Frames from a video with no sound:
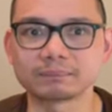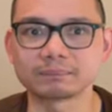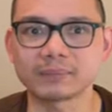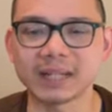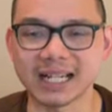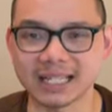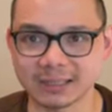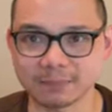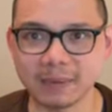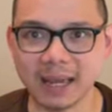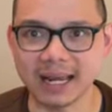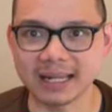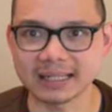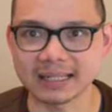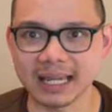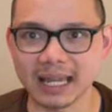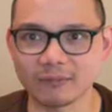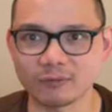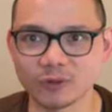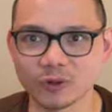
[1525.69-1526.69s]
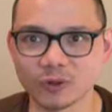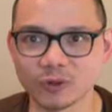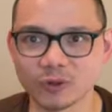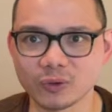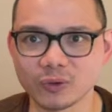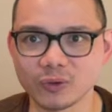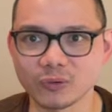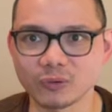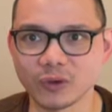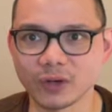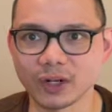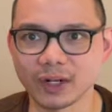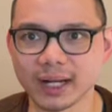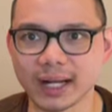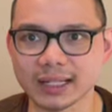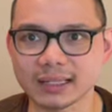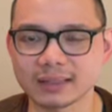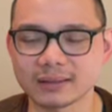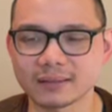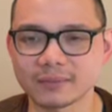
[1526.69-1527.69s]
expense I have to do for the
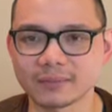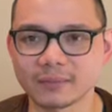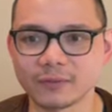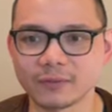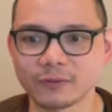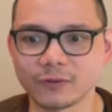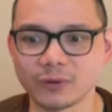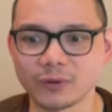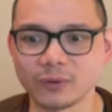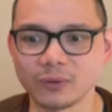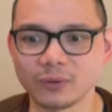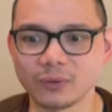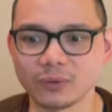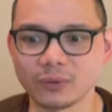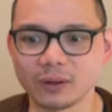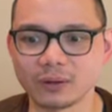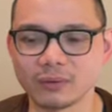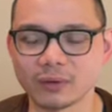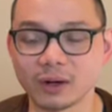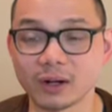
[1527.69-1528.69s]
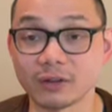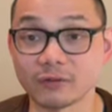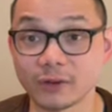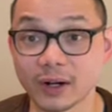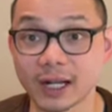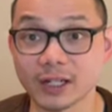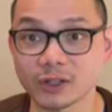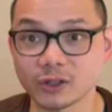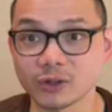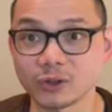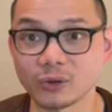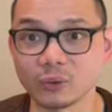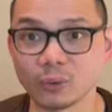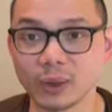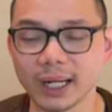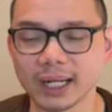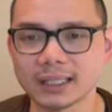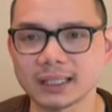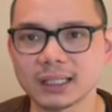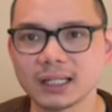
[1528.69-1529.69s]
next few, or for the next 2
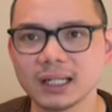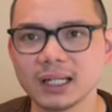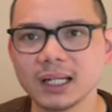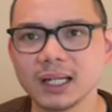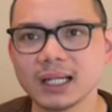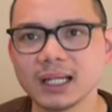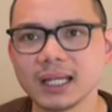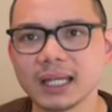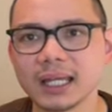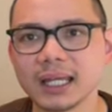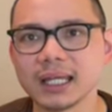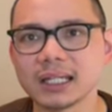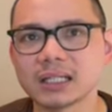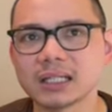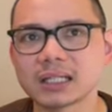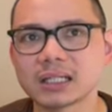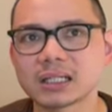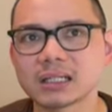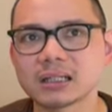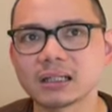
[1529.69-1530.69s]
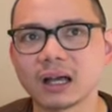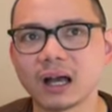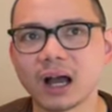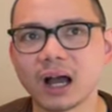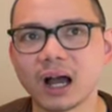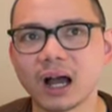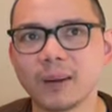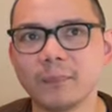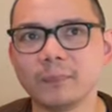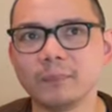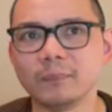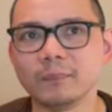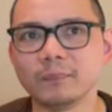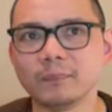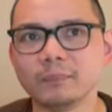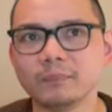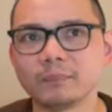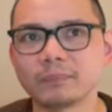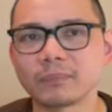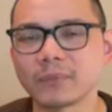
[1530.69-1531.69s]
weeks. It's
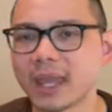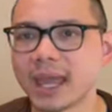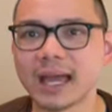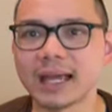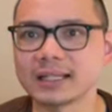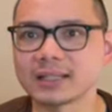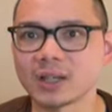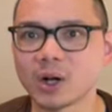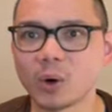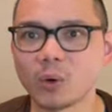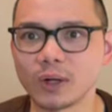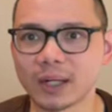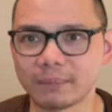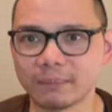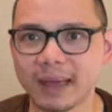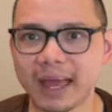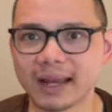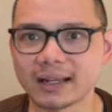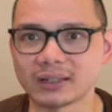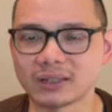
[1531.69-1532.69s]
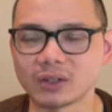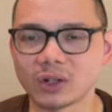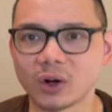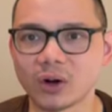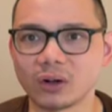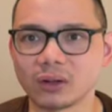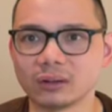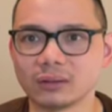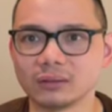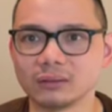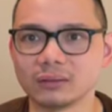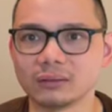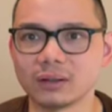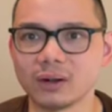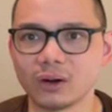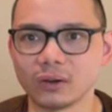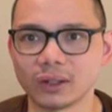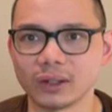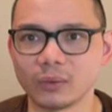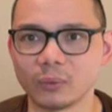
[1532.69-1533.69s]
yeah, it all depends on
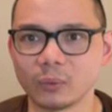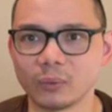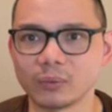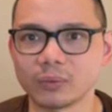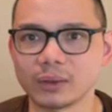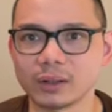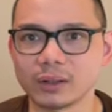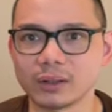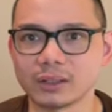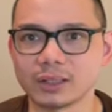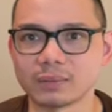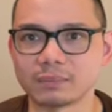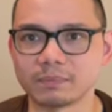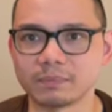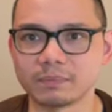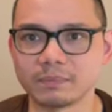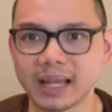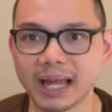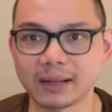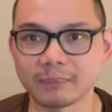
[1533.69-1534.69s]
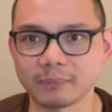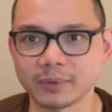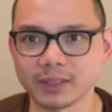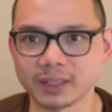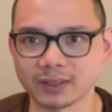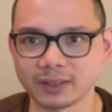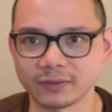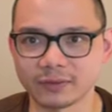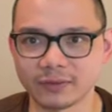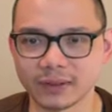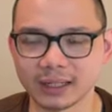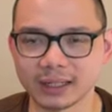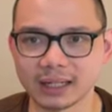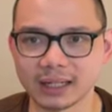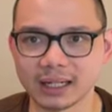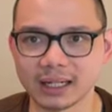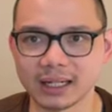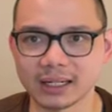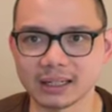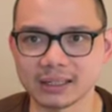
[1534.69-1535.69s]
that
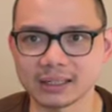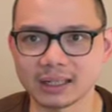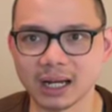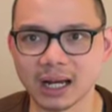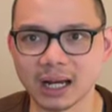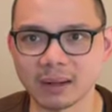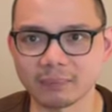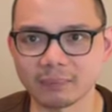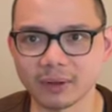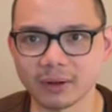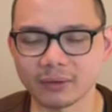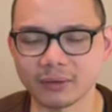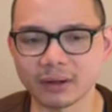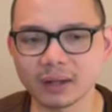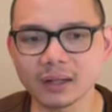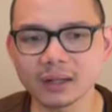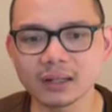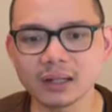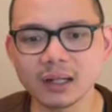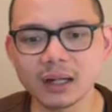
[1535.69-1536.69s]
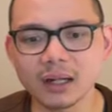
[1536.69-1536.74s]
specifically time period,